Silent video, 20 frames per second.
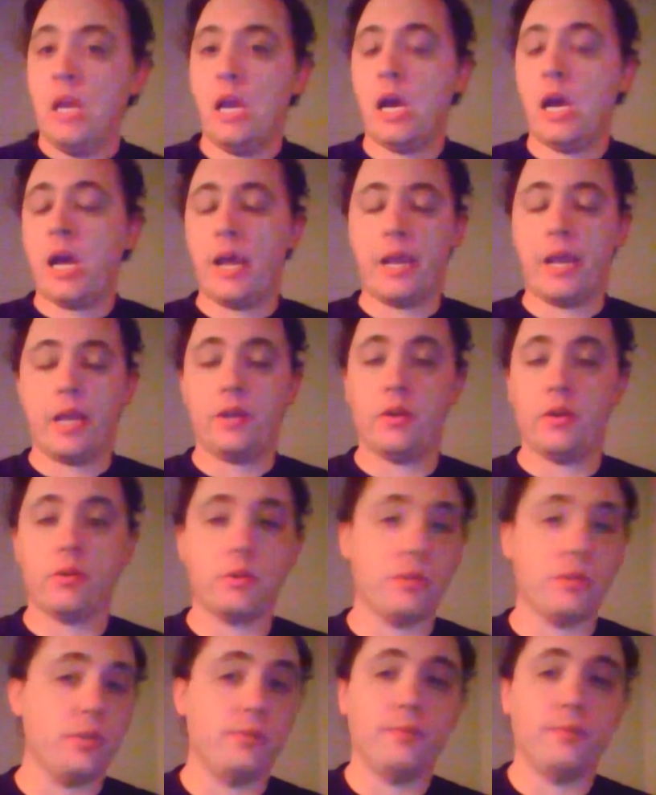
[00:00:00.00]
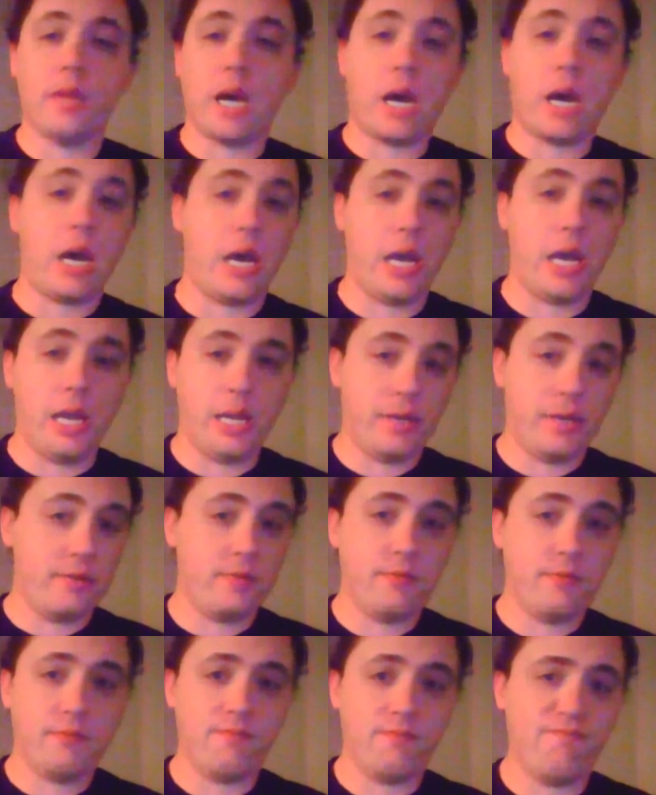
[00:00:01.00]
I got no clue.
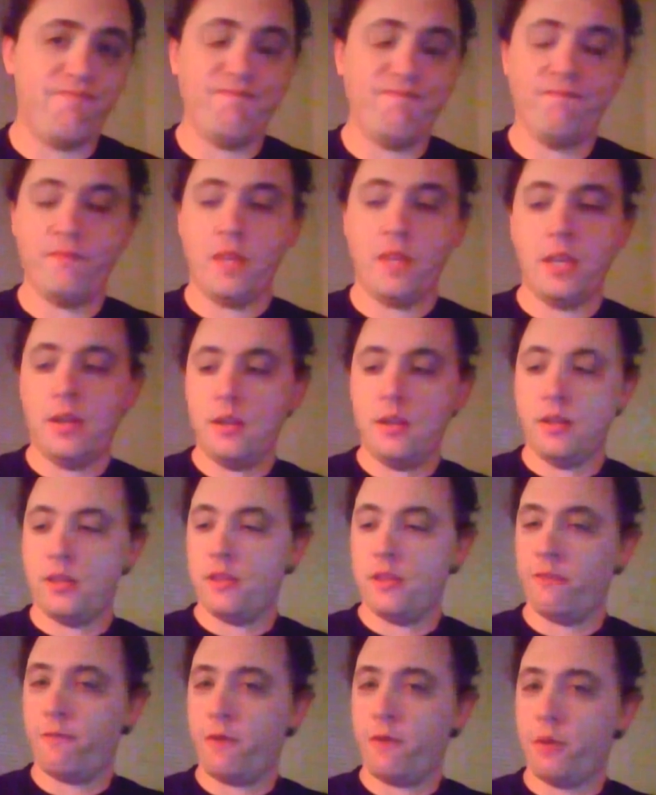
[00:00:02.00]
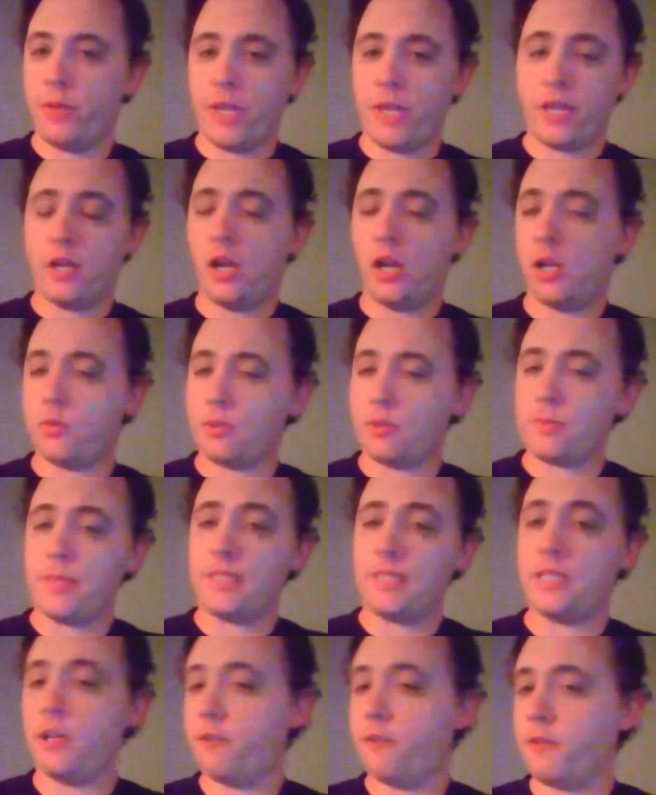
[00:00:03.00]
The phone they called was my
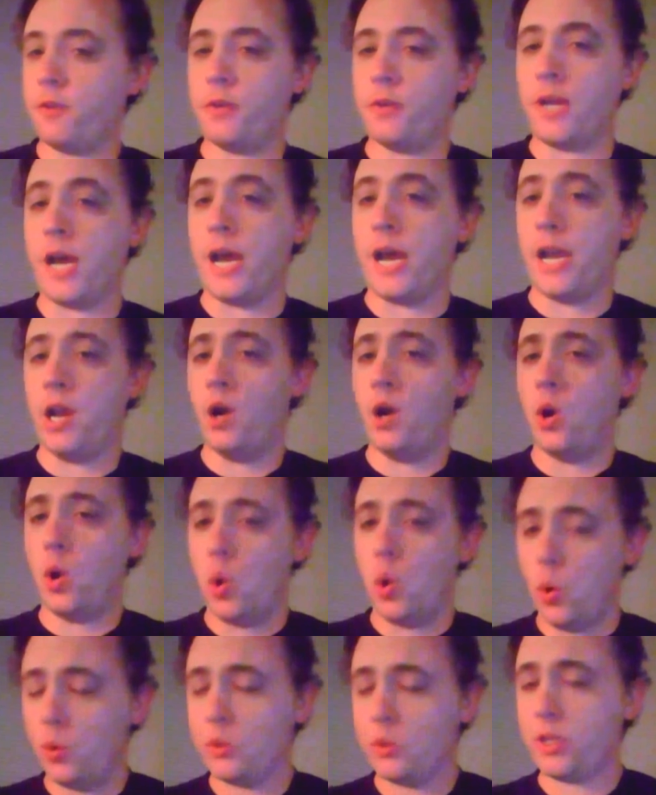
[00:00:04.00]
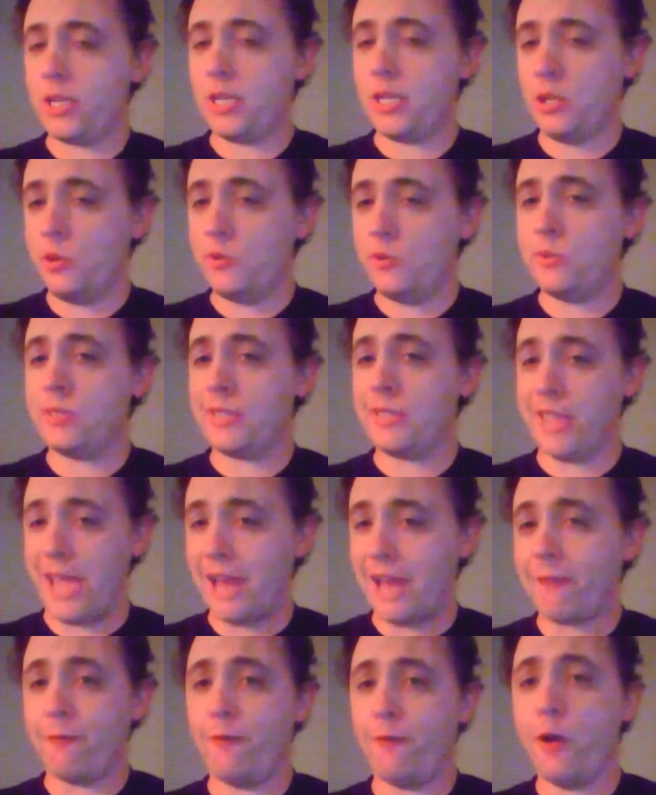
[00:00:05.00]
cell phone. I only use
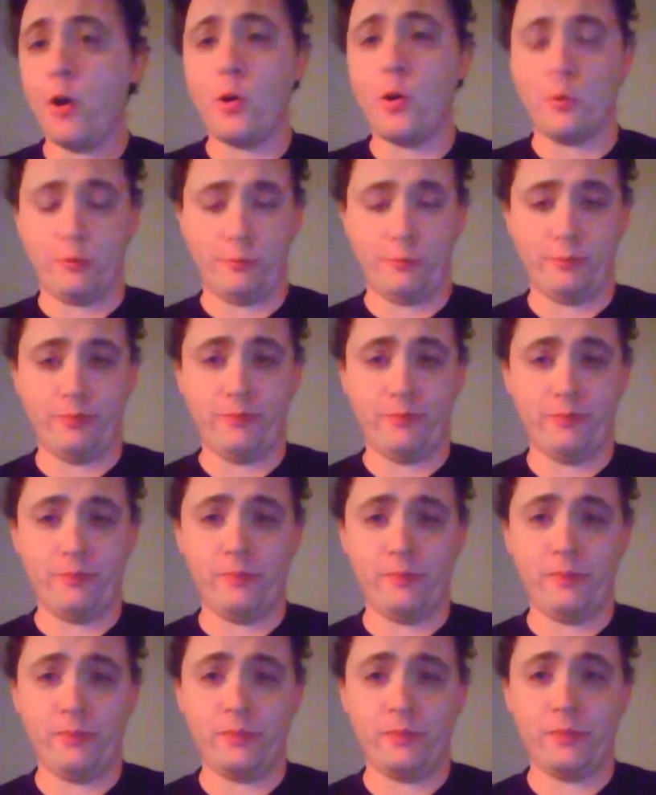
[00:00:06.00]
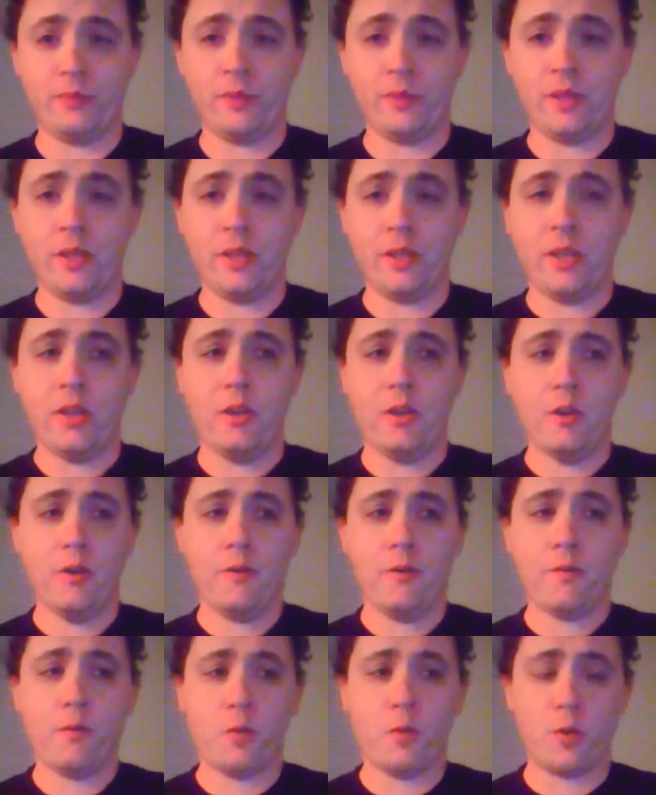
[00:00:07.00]
that phone
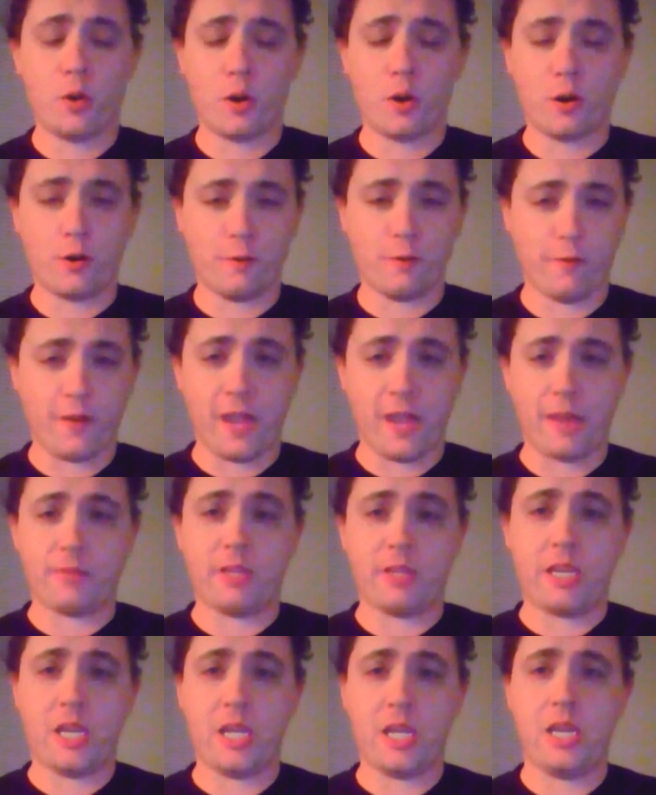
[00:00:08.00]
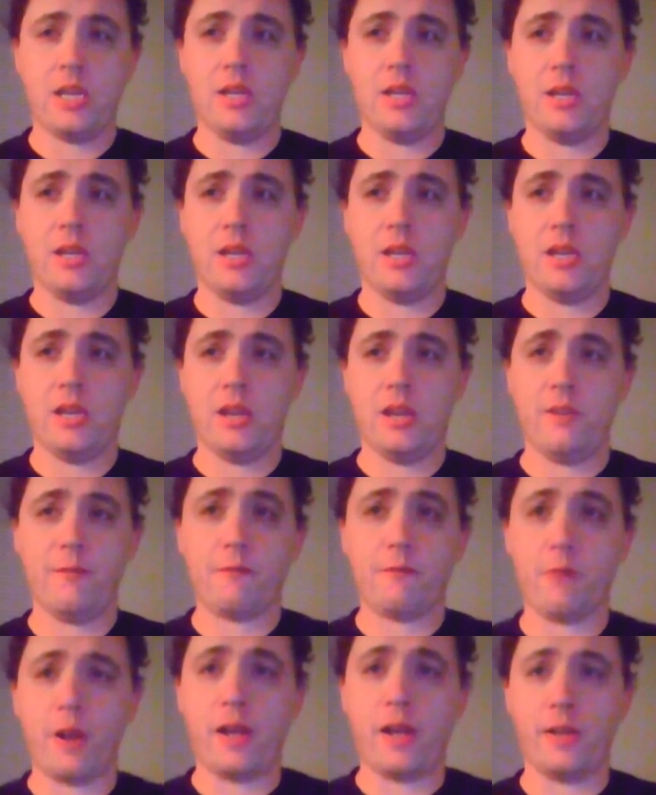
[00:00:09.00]
for family and
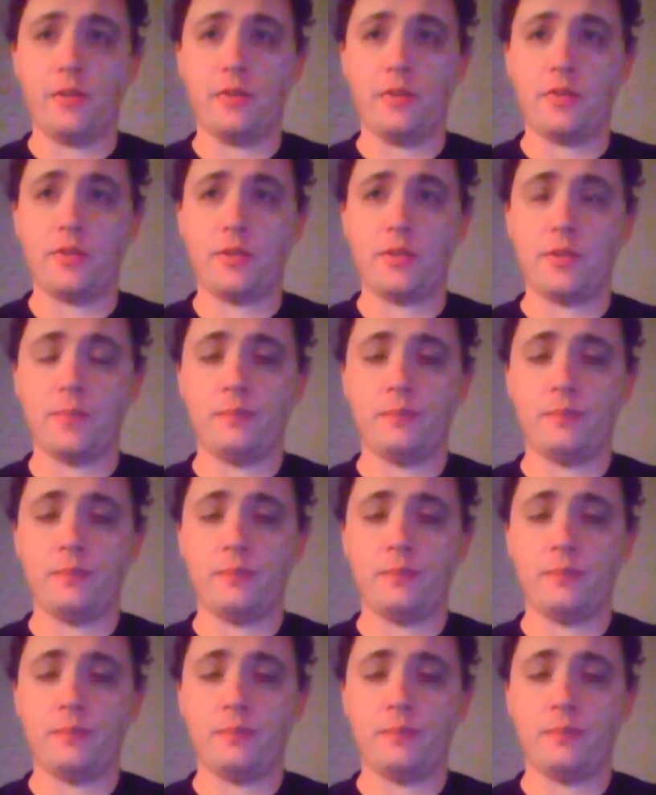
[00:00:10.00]
friends